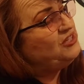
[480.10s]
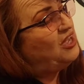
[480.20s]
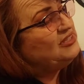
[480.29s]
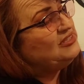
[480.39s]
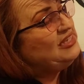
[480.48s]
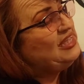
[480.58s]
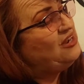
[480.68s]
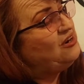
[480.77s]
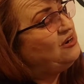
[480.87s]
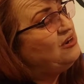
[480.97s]
dots
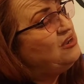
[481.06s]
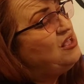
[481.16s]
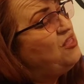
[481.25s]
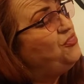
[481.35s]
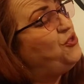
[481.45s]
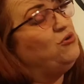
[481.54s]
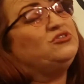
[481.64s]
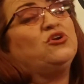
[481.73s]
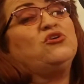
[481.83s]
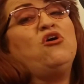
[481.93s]
here, those
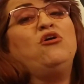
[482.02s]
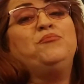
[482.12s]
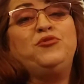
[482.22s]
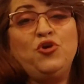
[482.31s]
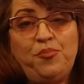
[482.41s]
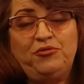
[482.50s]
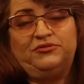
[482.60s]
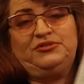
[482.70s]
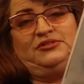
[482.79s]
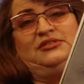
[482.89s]
are called pupils.